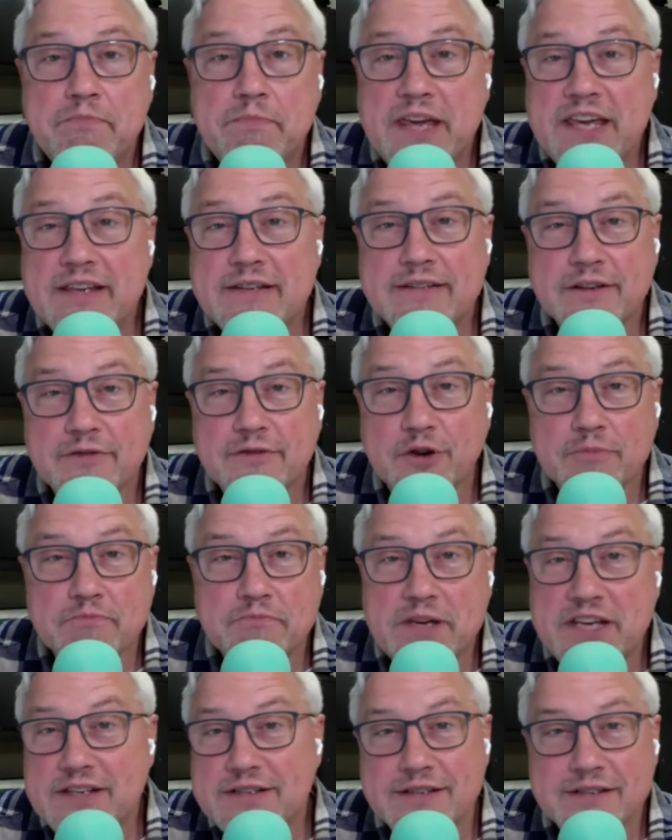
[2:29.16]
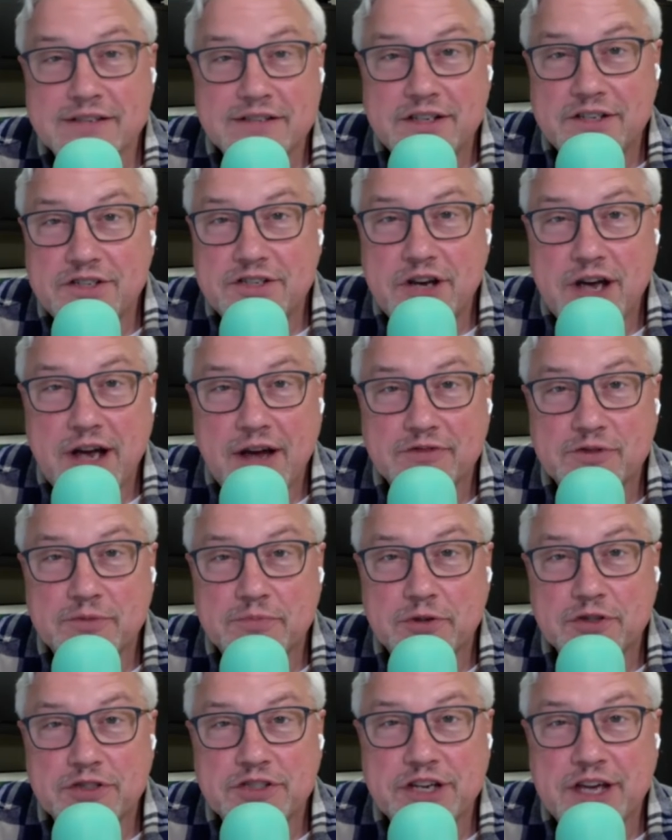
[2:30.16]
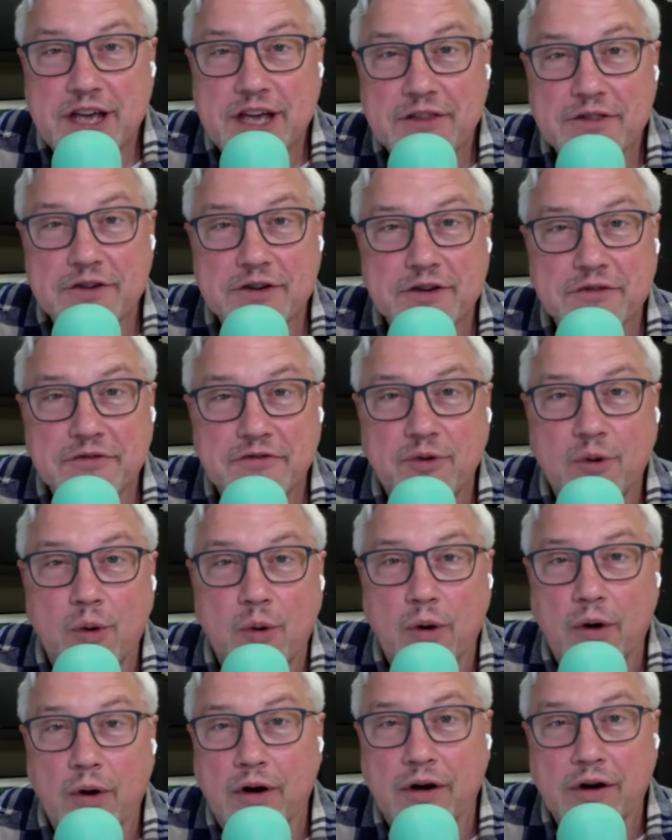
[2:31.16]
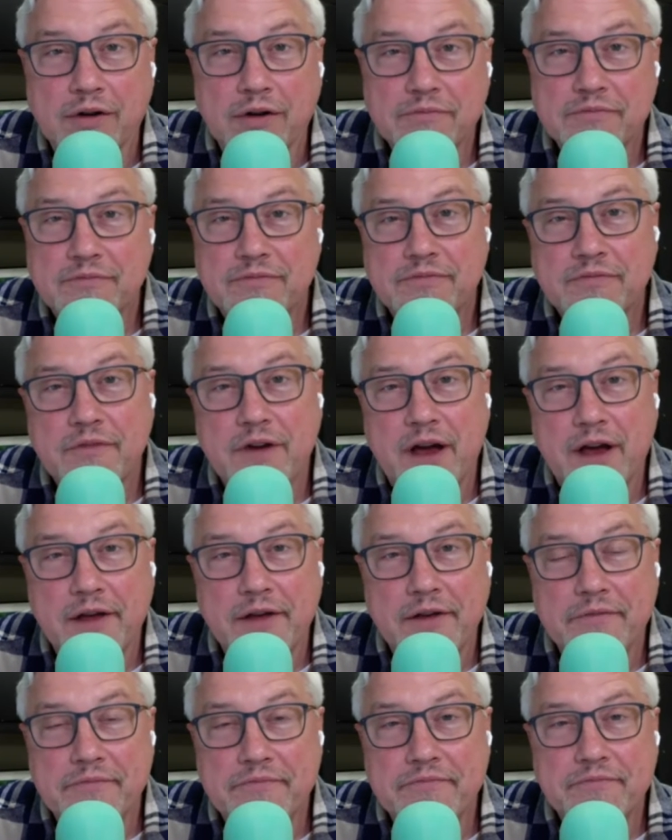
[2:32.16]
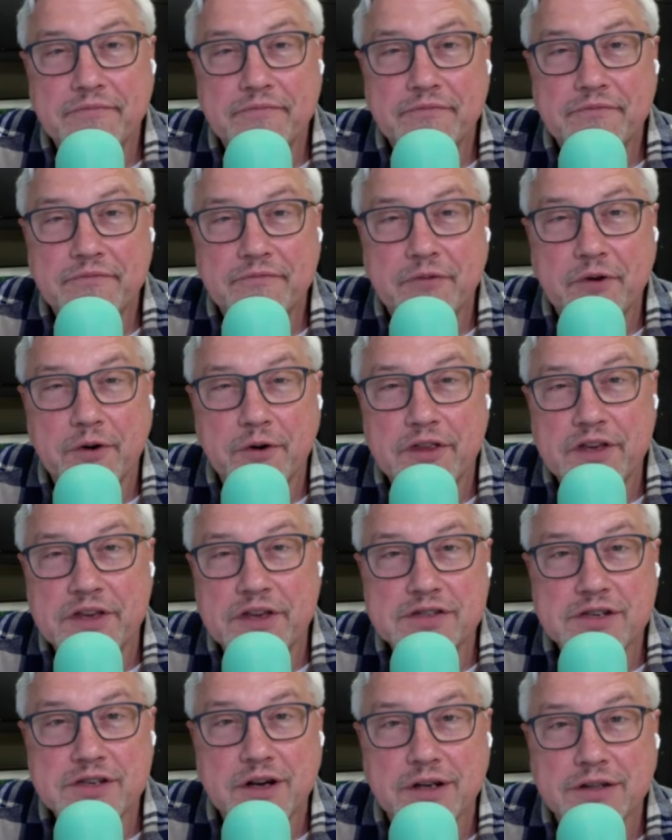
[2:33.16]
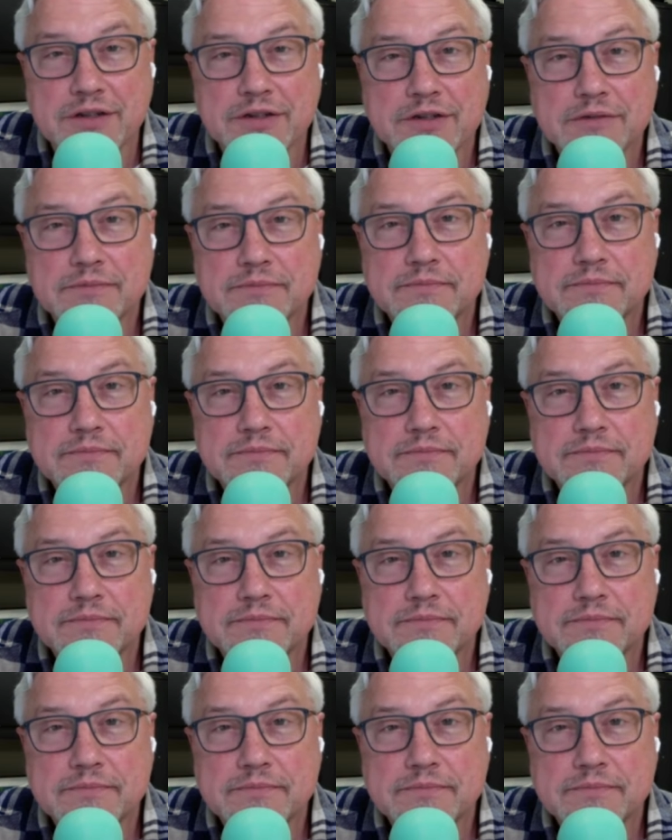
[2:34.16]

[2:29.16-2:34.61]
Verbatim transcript: p- different pieces did you have to put together for uh, for these songs?